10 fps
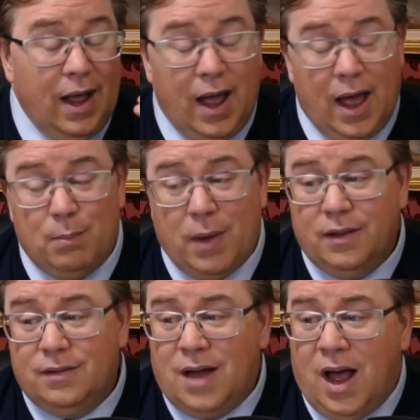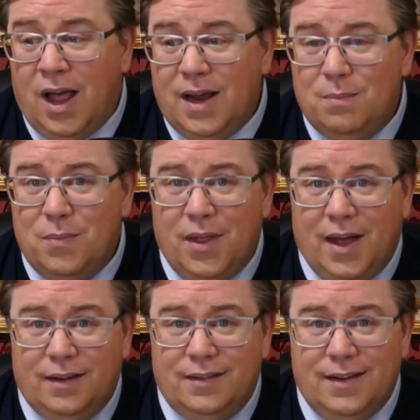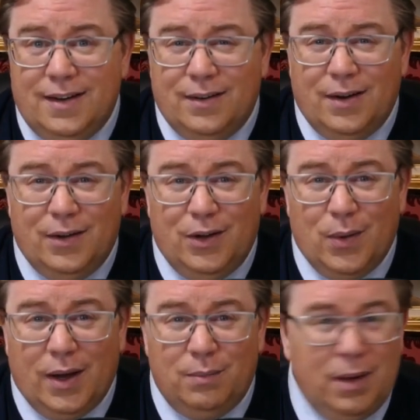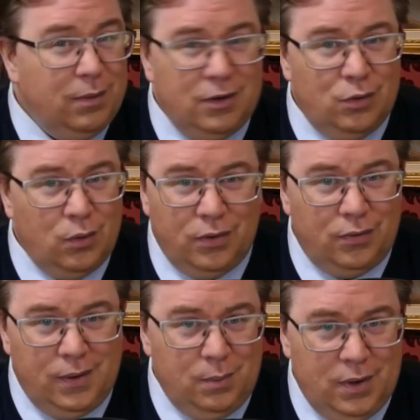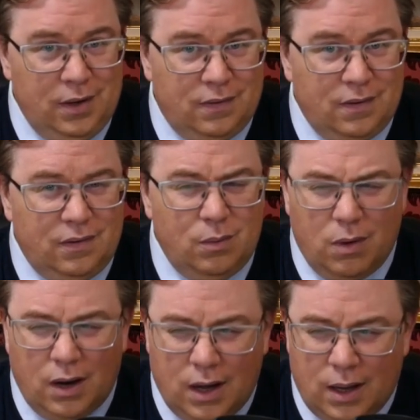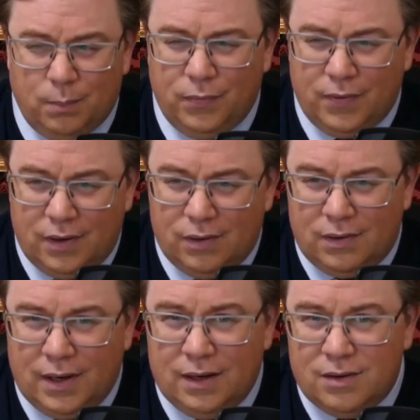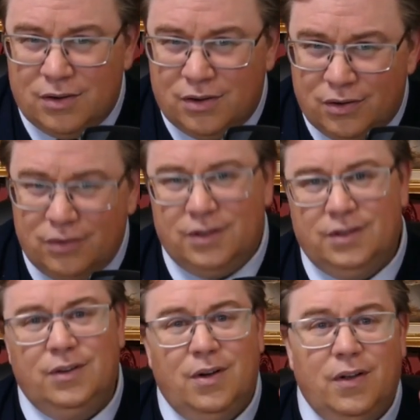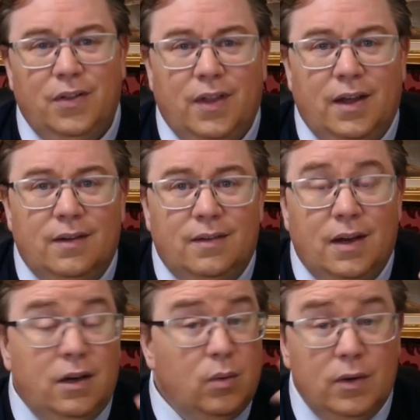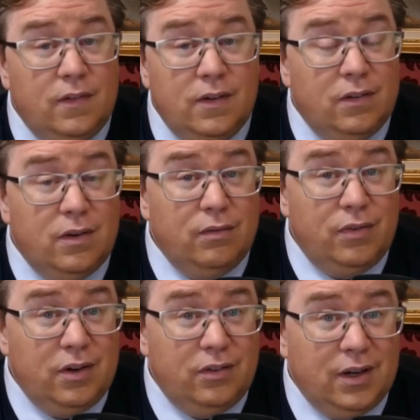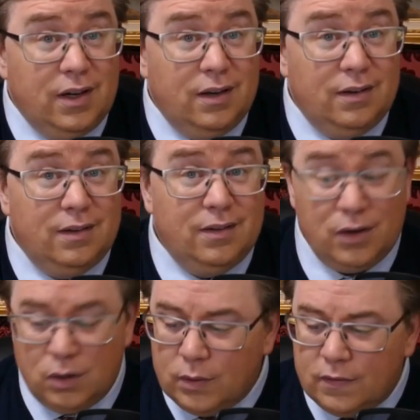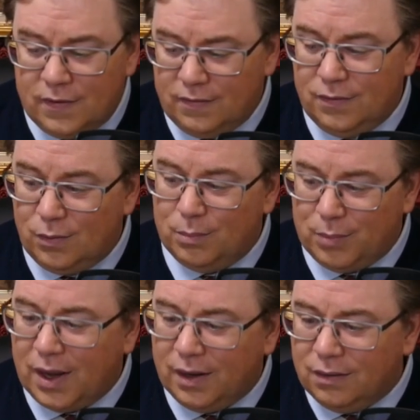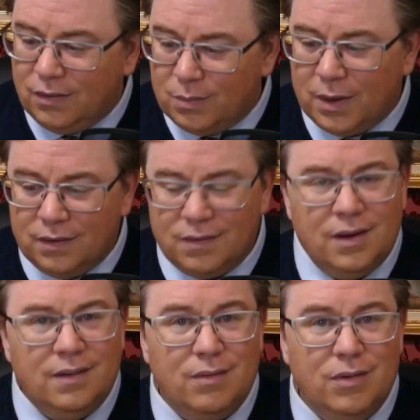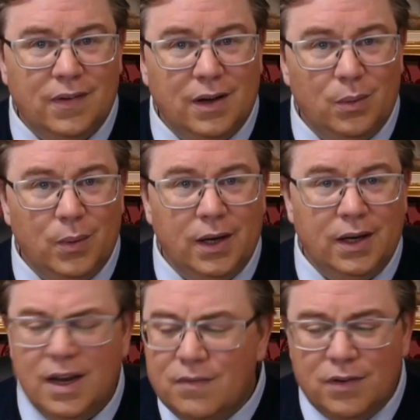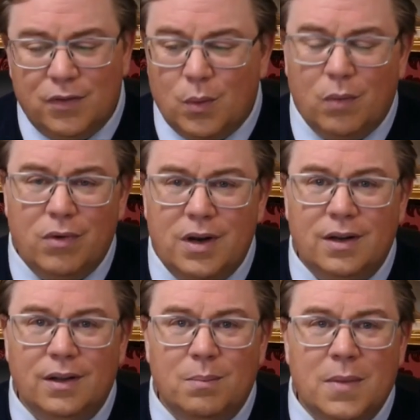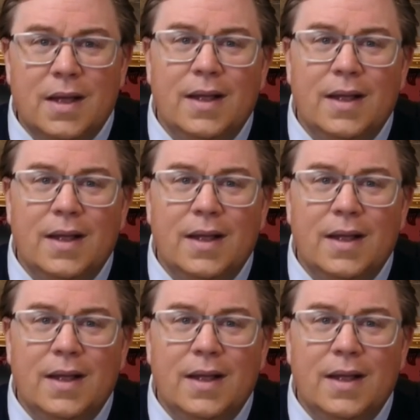And by the time that, you had maybe 2 or 3 pieces, you were absolutely hooked on this and you insisted on finishing it. So you insisted on buying these magazines every single week, even if you weren't reading them.